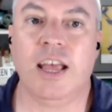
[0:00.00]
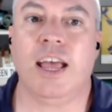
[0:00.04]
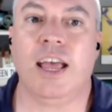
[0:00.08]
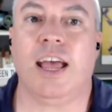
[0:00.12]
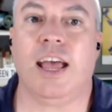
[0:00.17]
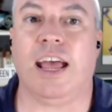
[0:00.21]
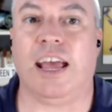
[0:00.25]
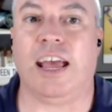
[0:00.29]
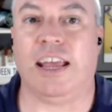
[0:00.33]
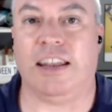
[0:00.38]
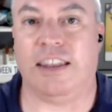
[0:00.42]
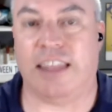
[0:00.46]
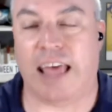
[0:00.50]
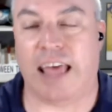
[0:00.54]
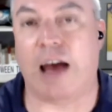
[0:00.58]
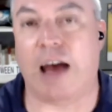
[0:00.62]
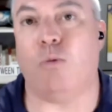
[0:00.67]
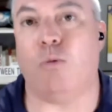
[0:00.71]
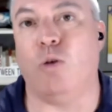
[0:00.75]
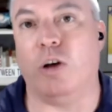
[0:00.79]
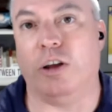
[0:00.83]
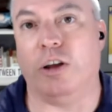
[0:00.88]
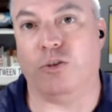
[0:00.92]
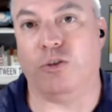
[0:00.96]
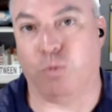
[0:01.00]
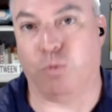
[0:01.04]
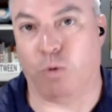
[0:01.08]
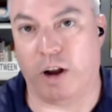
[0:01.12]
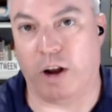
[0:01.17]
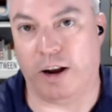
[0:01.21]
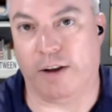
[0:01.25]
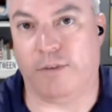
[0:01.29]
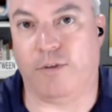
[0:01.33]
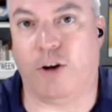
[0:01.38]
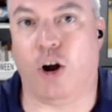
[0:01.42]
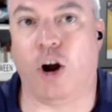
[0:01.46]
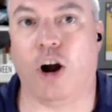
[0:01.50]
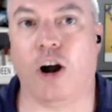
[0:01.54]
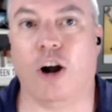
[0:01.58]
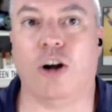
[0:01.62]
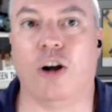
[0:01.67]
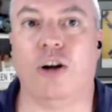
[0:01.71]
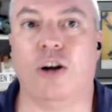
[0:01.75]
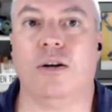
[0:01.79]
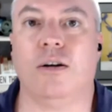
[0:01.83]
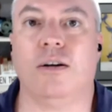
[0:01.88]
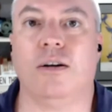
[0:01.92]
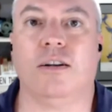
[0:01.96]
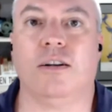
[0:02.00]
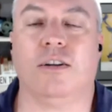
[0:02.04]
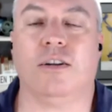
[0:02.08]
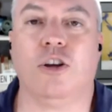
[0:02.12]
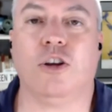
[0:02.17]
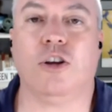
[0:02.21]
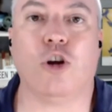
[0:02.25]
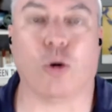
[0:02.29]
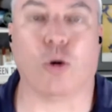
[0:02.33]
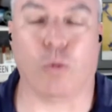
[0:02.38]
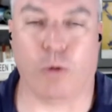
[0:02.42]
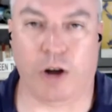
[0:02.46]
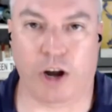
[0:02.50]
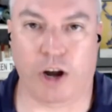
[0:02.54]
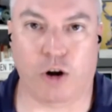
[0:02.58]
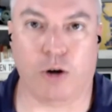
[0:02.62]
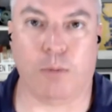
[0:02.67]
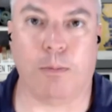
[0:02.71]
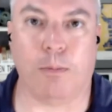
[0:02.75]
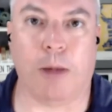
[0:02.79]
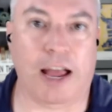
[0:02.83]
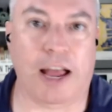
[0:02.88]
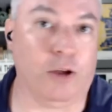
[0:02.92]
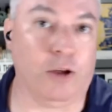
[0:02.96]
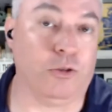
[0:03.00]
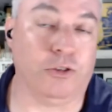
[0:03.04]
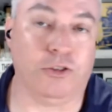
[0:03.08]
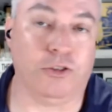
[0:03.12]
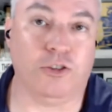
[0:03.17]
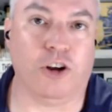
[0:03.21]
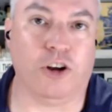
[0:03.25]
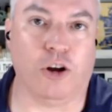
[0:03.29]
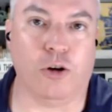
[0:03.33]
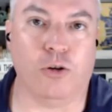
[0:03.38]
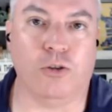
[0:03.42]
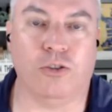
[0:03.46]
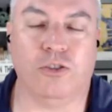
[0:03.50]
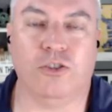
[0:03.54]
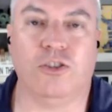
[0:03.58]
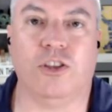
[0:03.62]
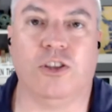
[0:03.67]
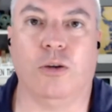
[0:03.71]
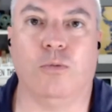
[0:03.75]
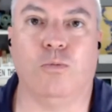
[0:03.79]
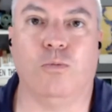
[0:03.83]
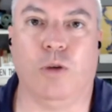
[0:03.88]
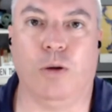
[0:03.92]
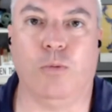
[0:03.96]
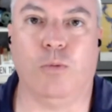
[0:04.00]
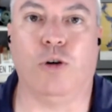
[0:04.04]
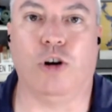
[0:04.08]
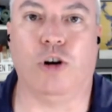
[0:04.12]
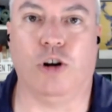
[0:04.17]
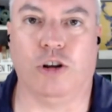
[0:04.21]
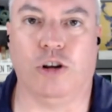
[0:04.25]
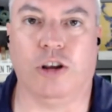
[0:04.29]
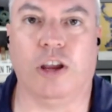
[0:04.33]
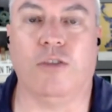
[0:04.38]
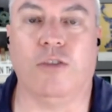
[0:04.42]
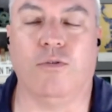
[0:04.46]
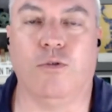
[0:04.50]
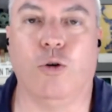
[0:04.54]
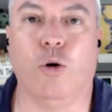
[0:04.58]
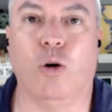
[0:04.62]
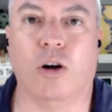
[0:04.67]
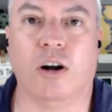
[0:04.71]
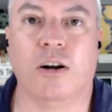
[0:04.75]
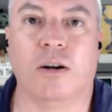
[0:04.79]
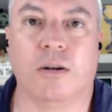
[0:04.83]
And that was one of our career milestones that we were looking for.